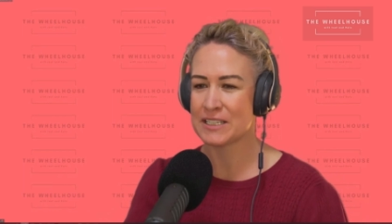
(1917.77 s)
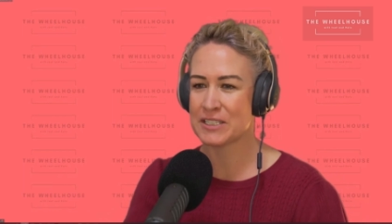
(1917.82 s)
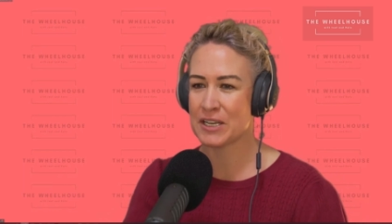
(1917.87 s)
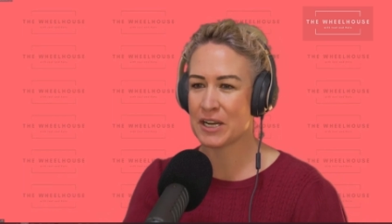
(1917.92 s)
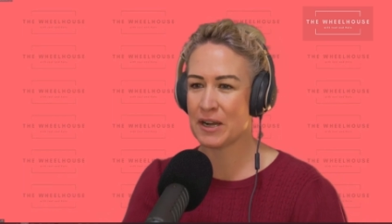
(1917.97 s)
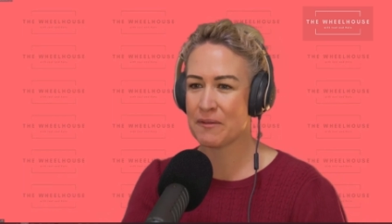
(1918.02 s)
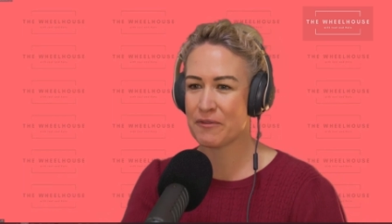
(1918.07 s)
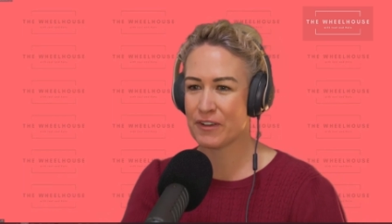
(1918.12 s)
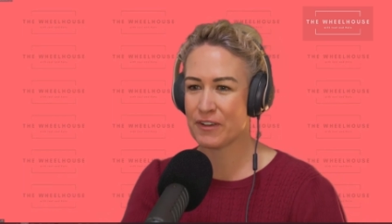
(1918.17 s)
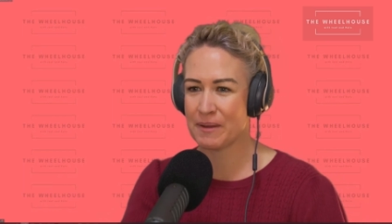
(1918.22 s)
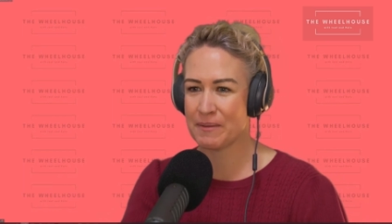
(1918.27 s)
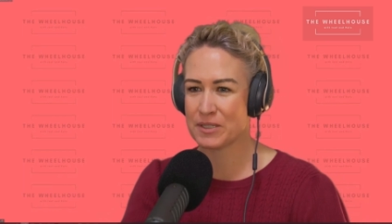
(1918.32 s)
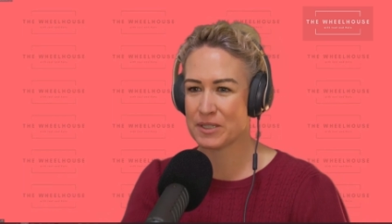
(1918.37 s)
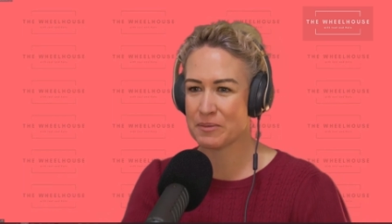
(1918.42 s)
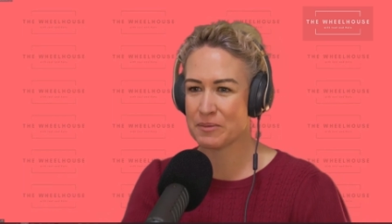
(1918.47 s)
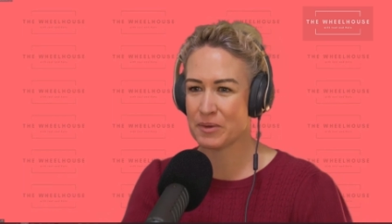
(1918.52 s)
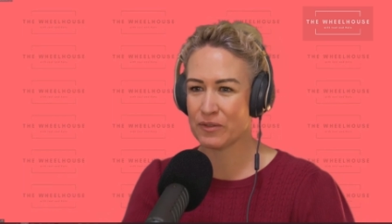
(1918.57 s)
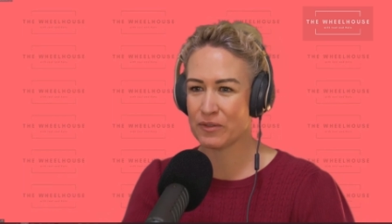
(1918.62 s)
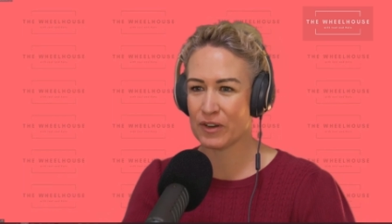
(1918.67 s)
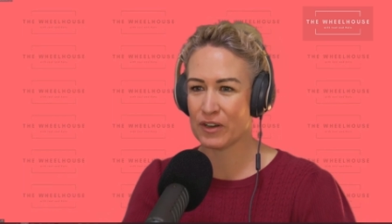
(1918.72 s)
time for him
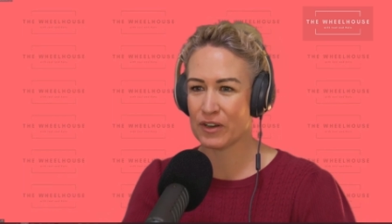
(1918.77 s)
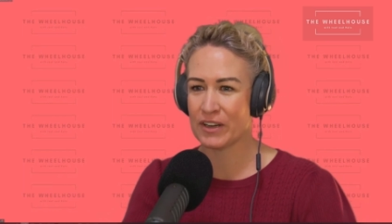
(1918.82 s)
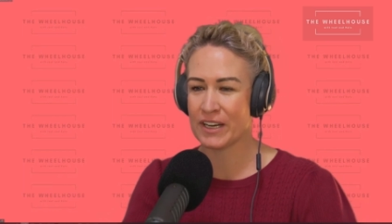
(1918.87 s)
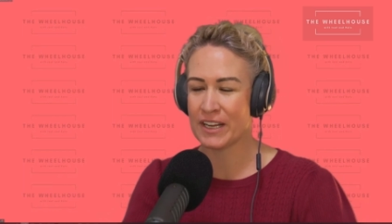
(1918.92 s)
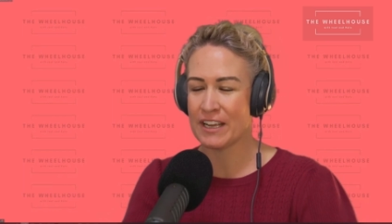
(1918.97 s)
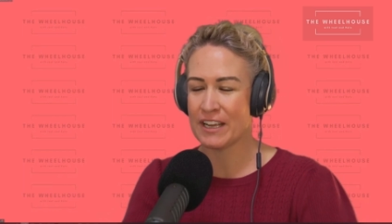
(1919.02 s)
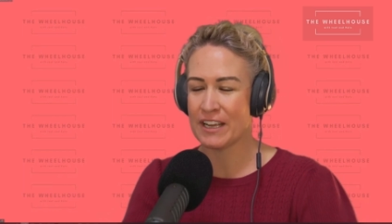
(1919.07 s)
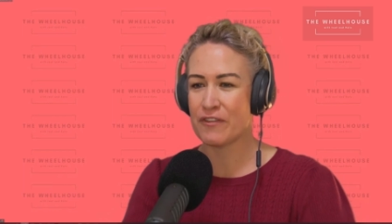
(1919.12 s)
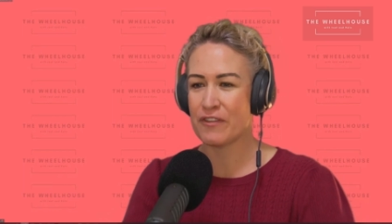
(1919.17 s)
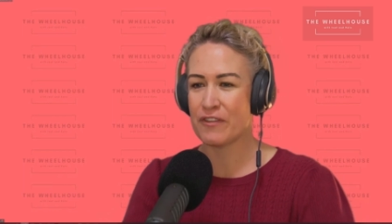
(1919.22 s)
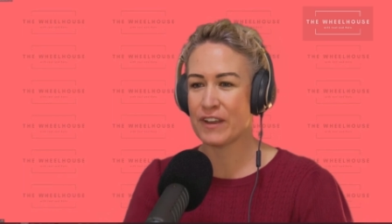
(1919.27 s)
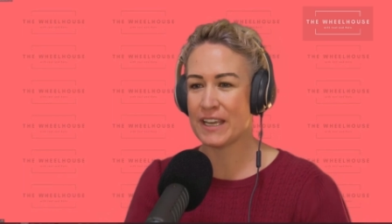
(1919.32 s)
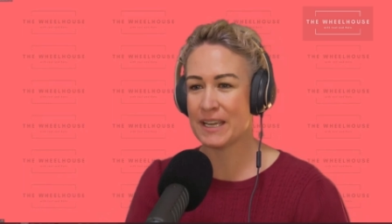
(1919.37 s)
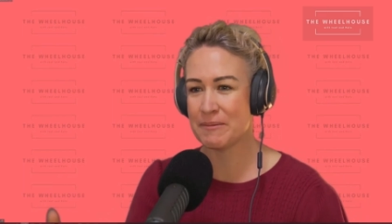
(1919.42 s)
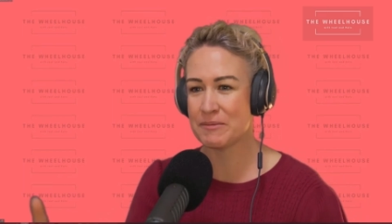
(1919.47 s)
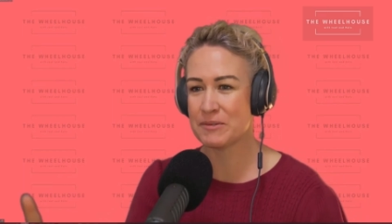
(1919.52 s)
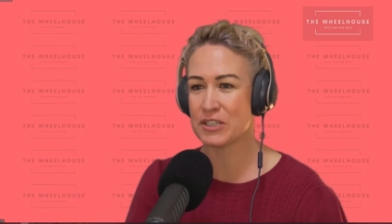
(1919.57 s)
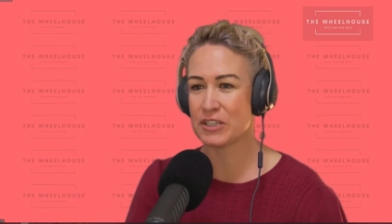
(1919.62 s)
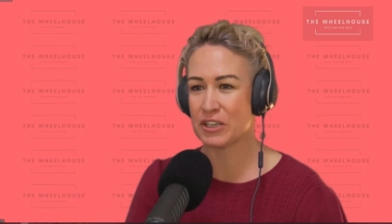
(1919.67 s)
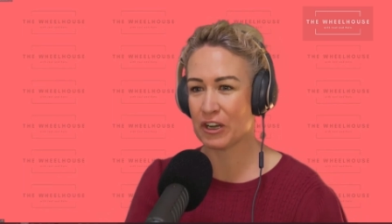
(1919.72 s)
to move on for
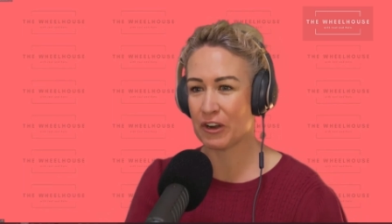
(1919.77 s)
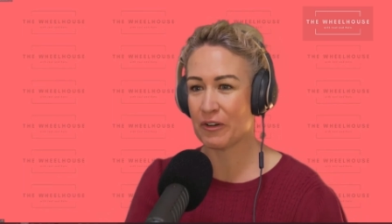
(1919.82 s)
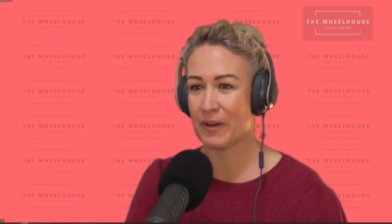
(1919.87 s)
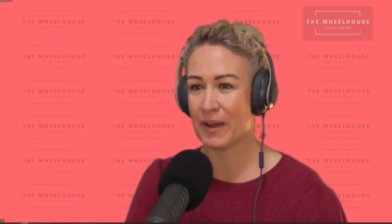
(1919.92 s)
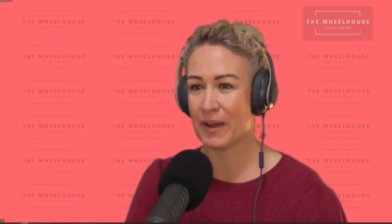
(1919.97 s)
him to